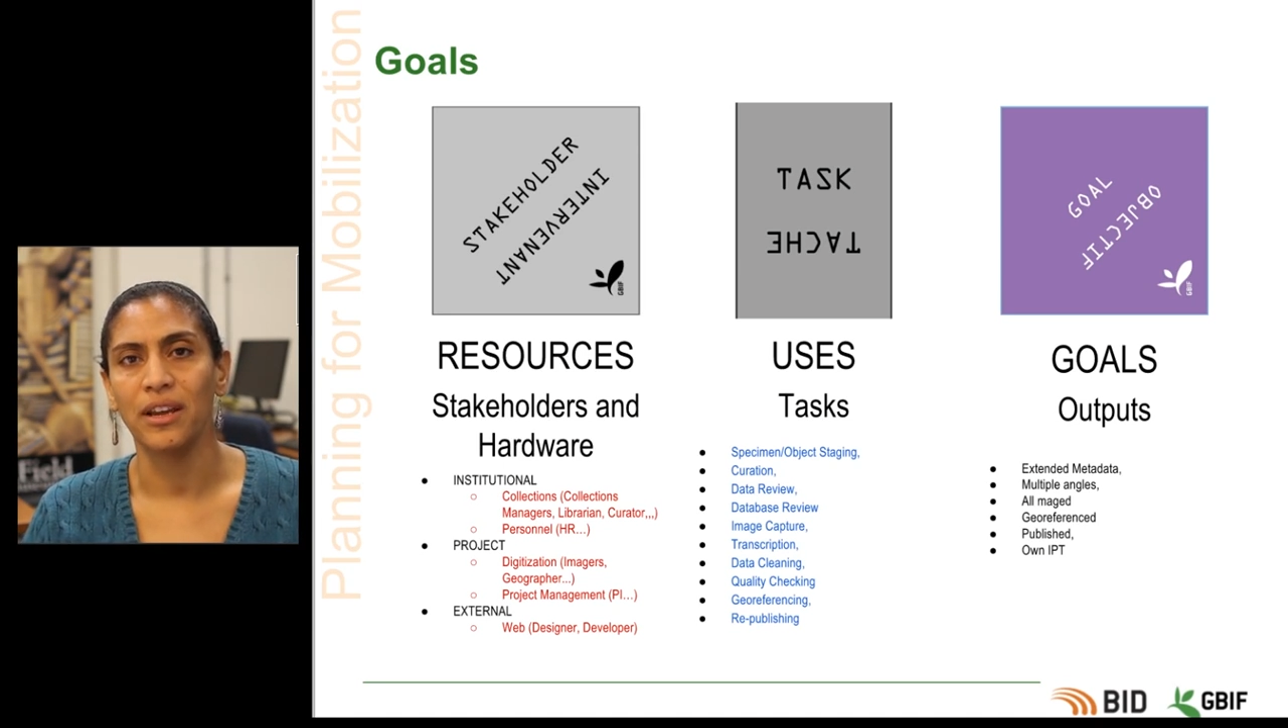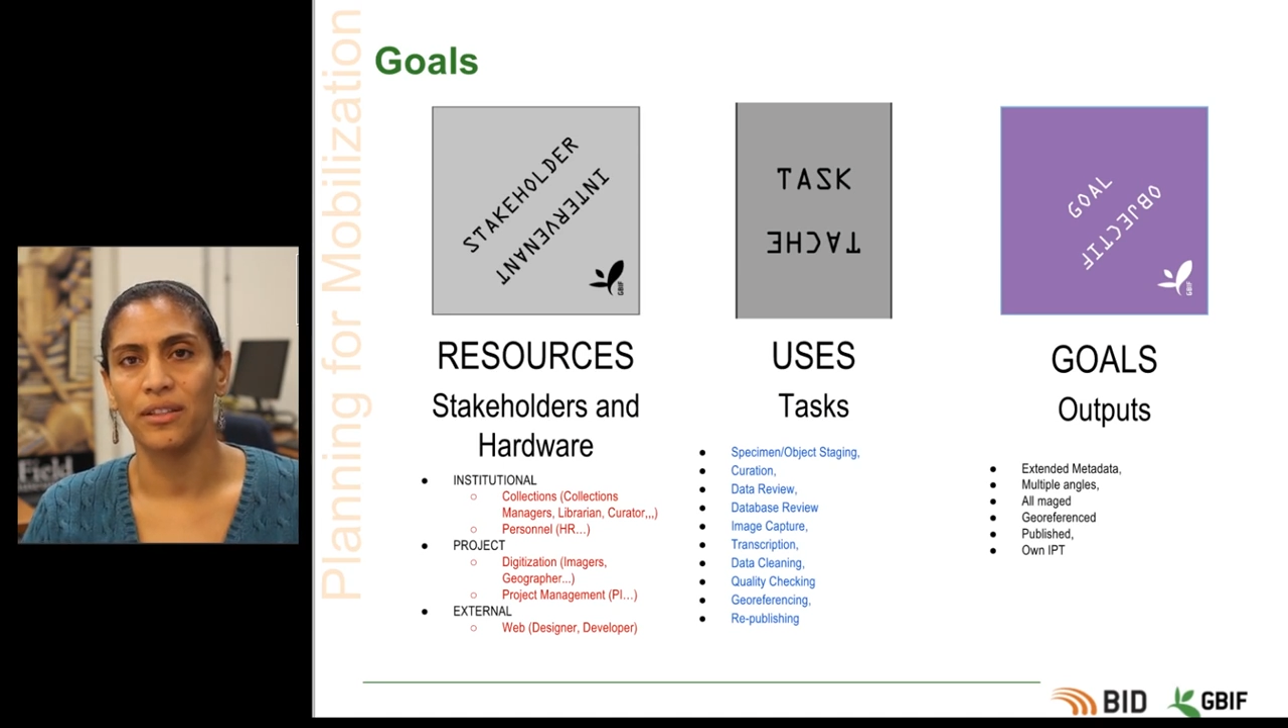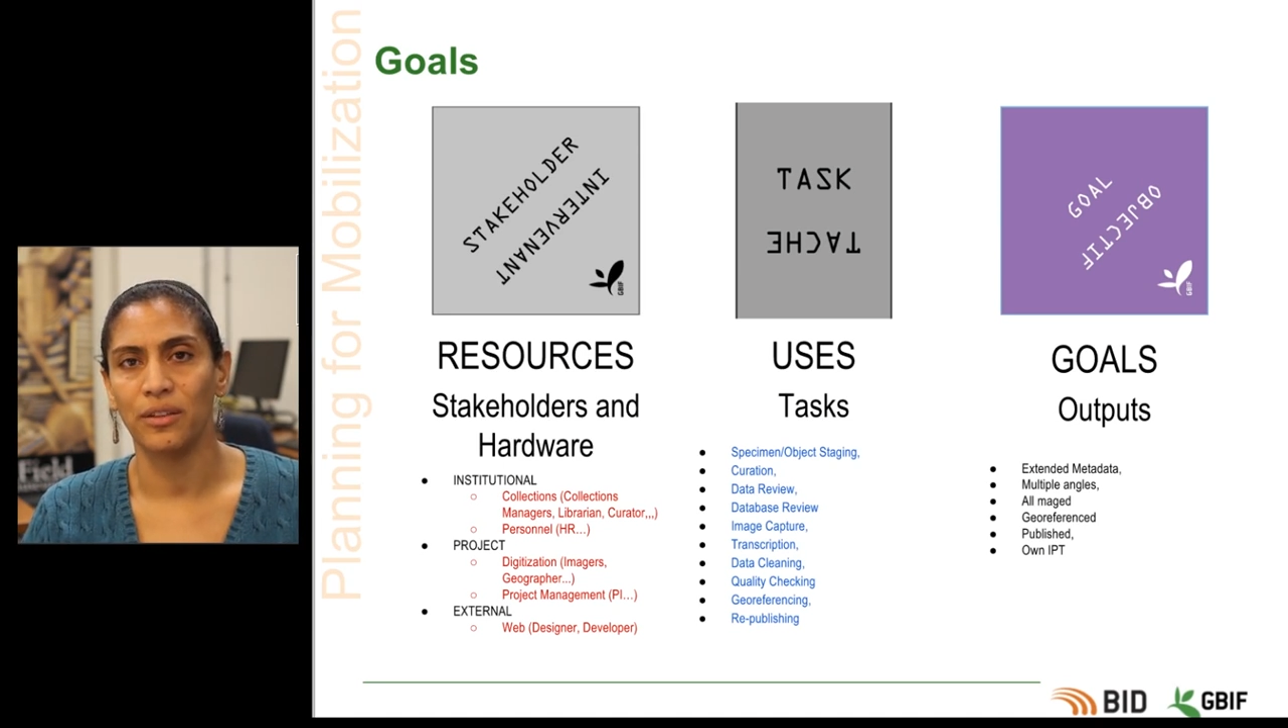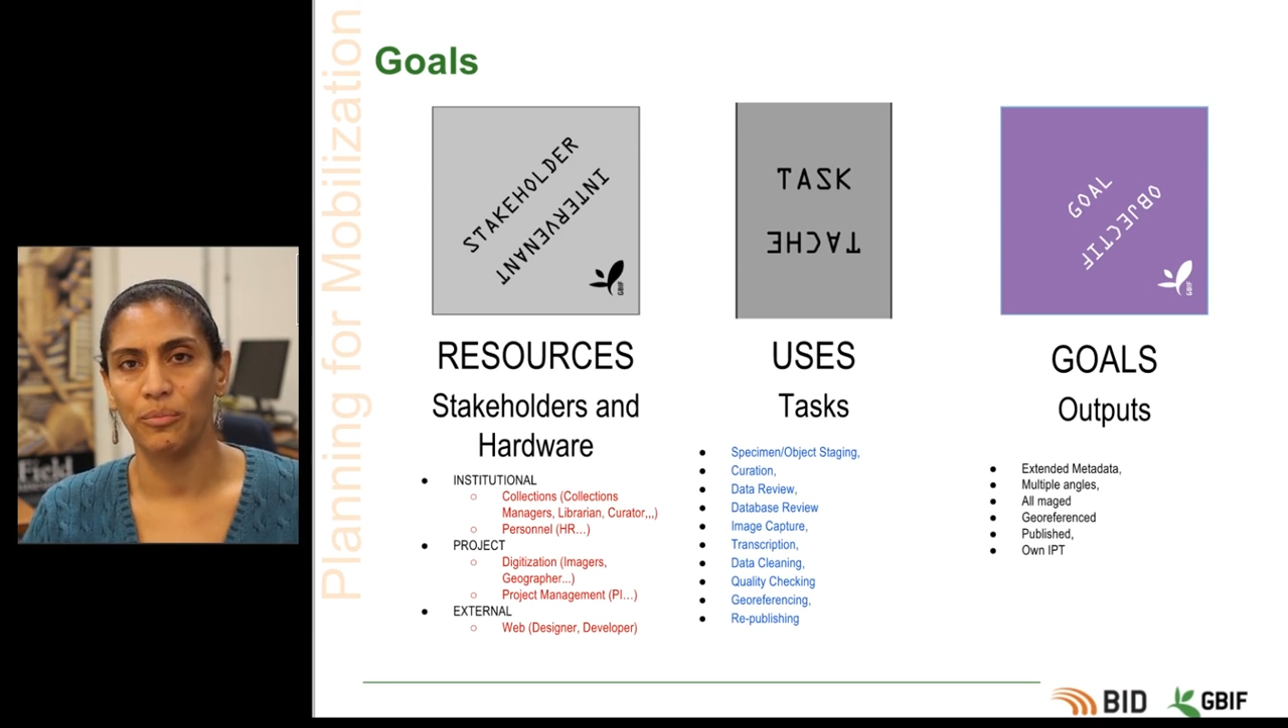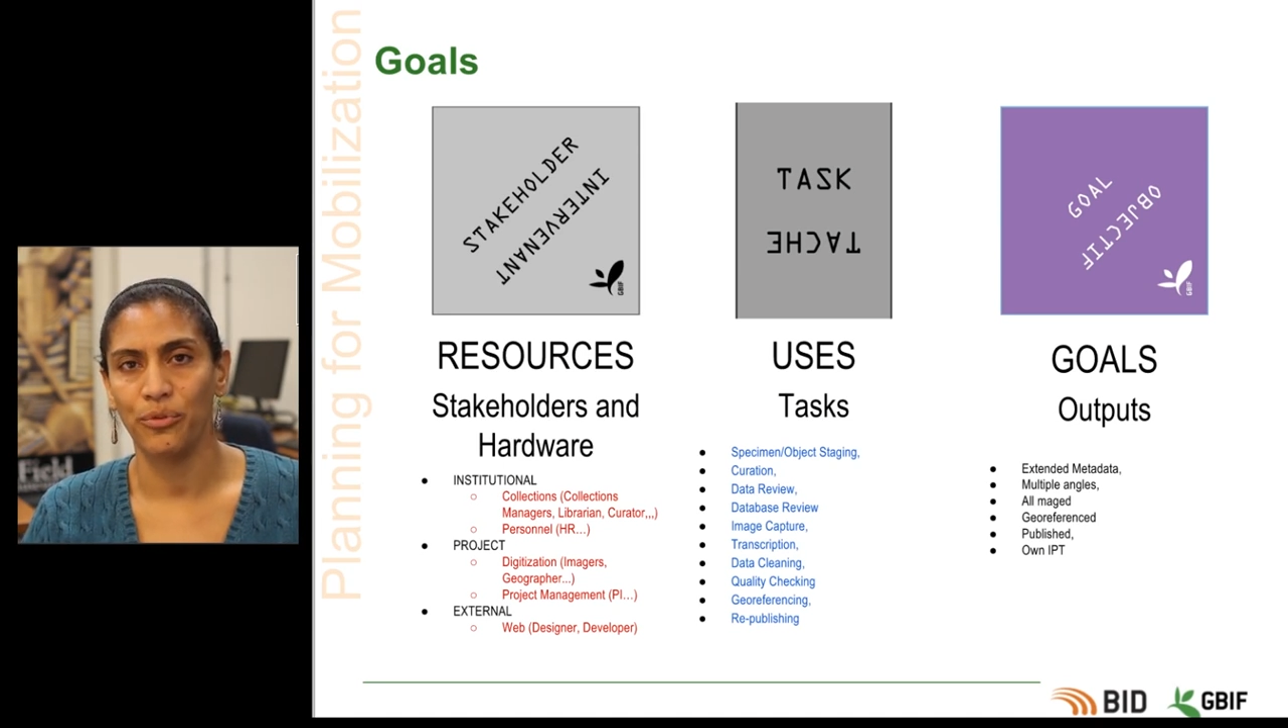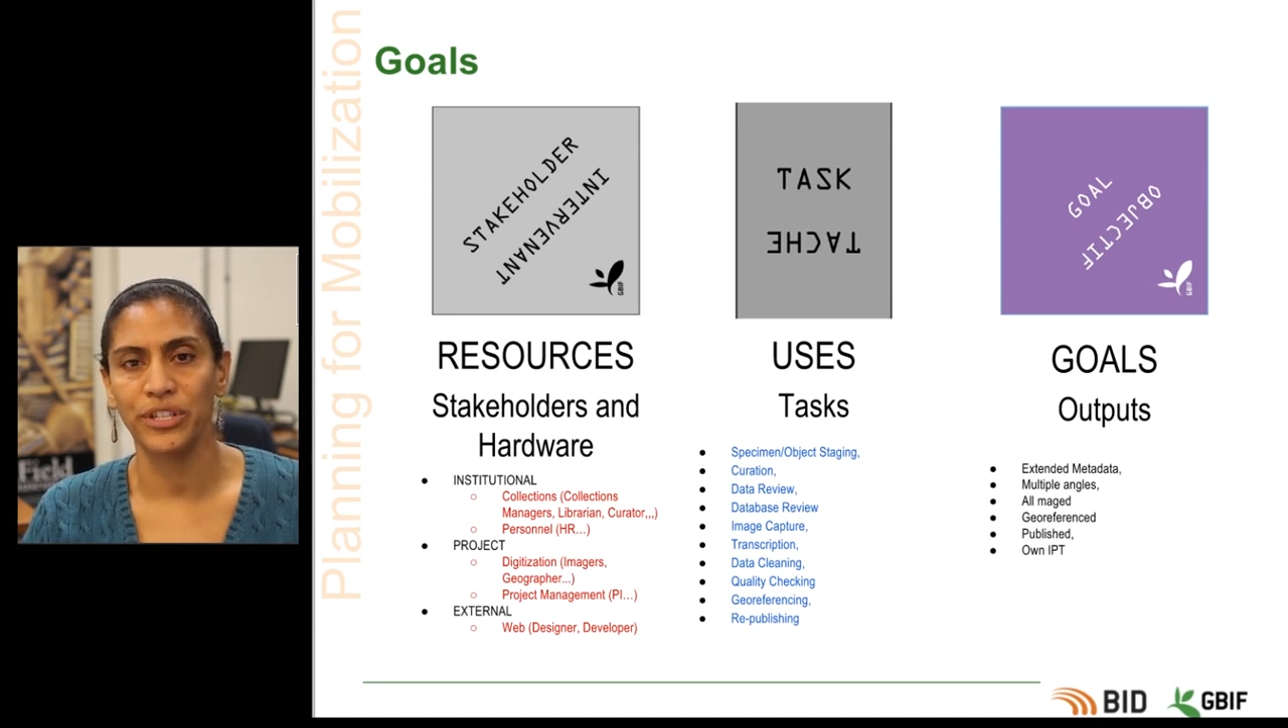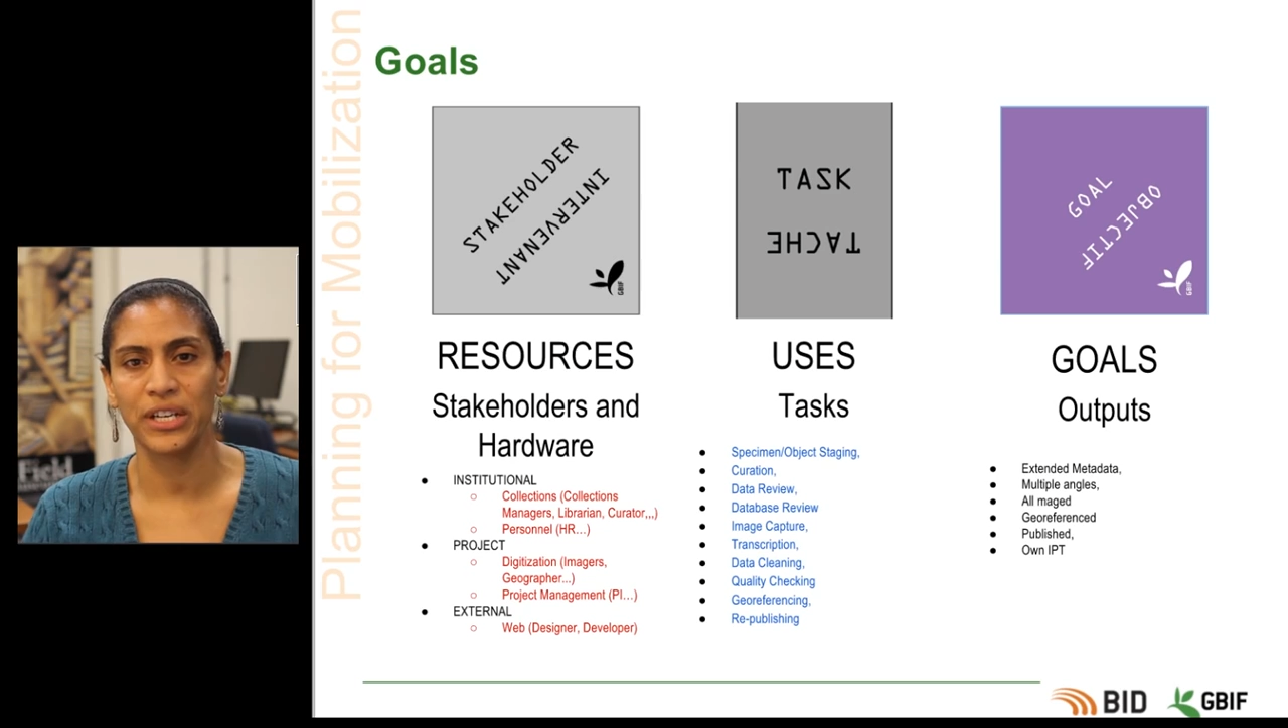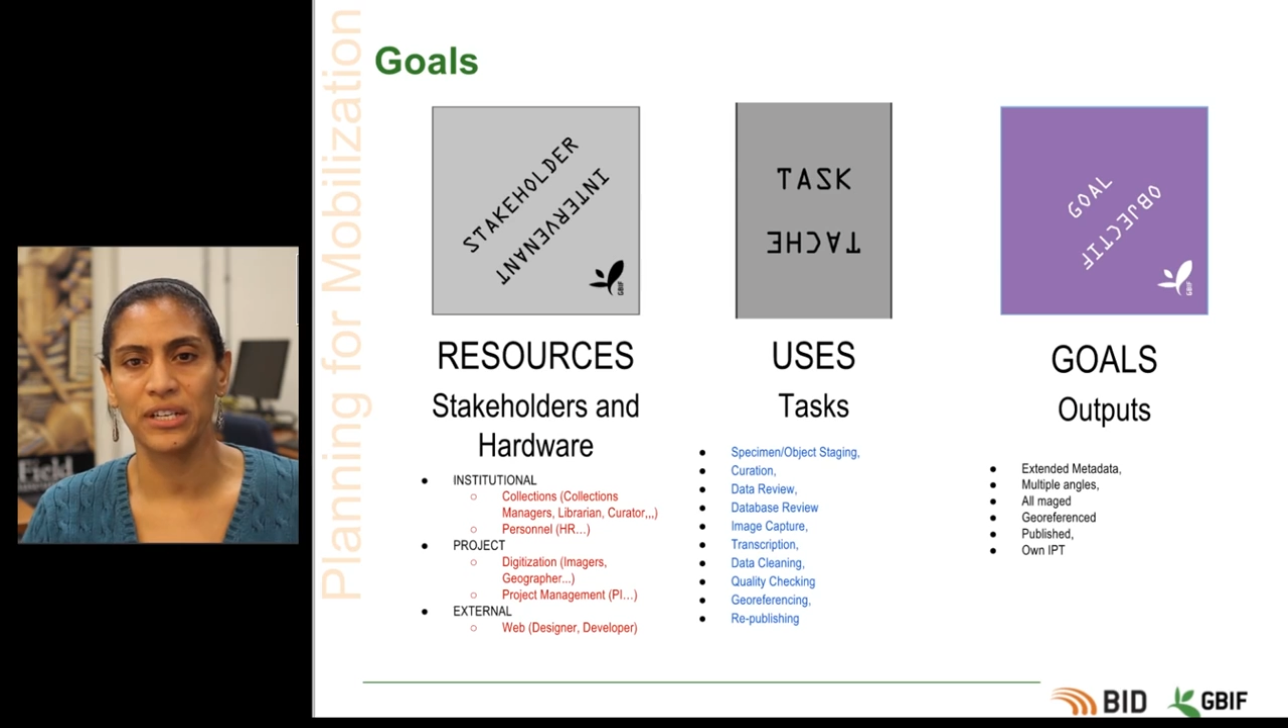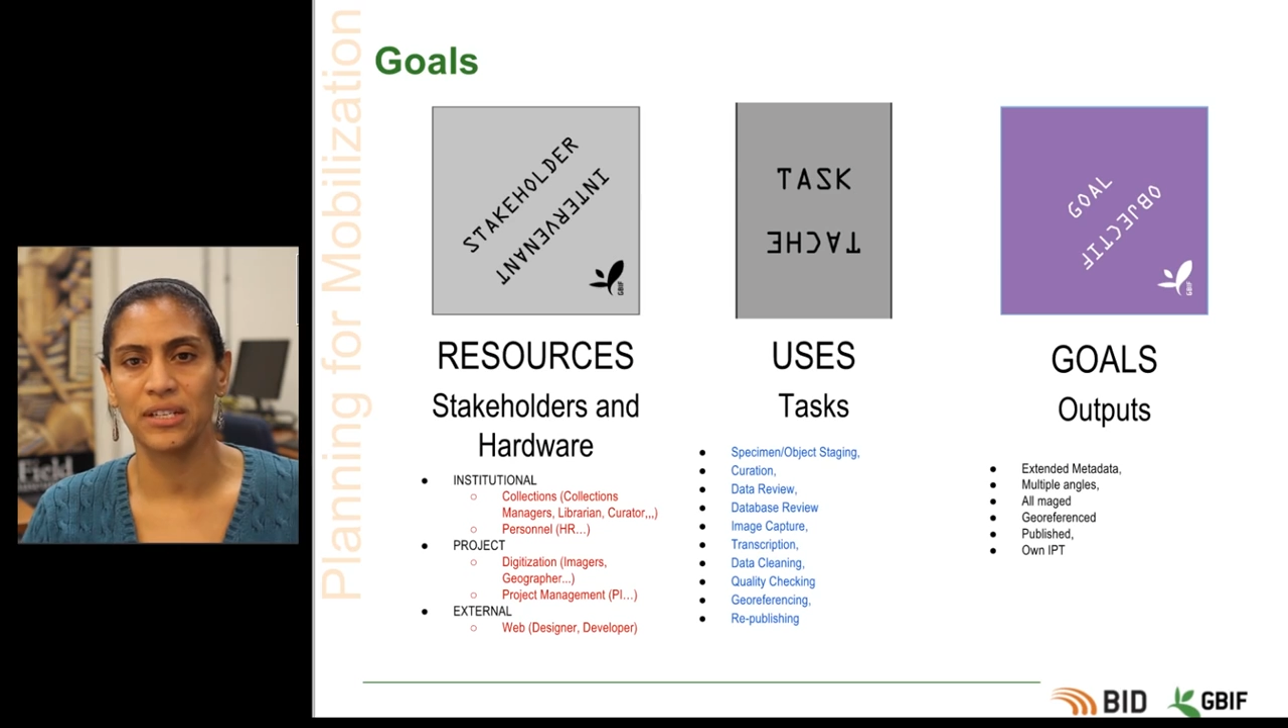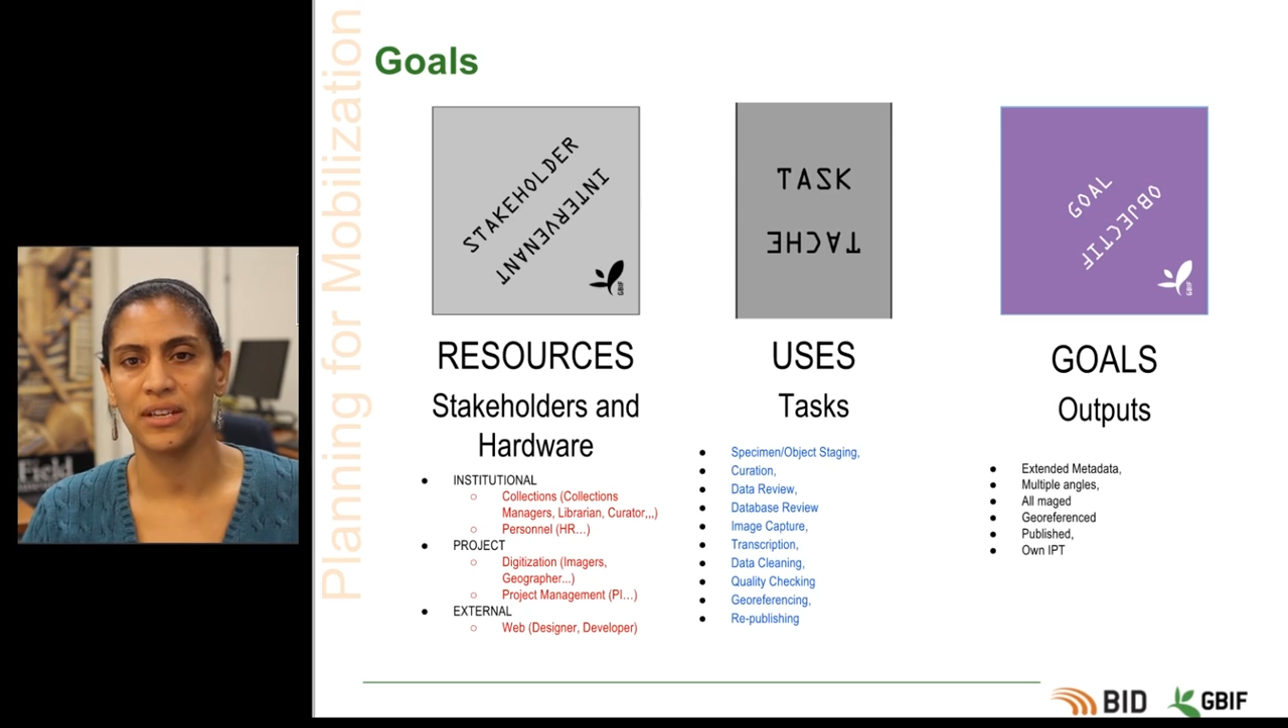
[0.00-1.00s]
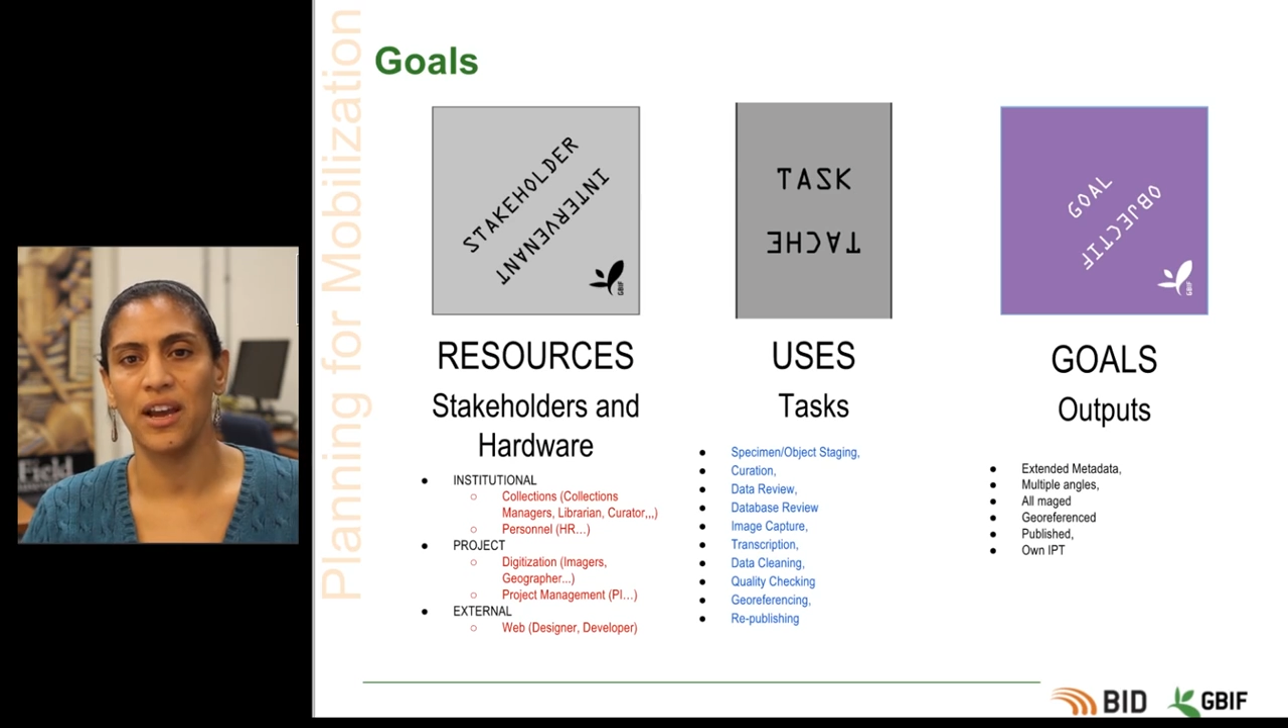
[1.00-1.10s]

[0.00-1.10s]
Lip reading: the project design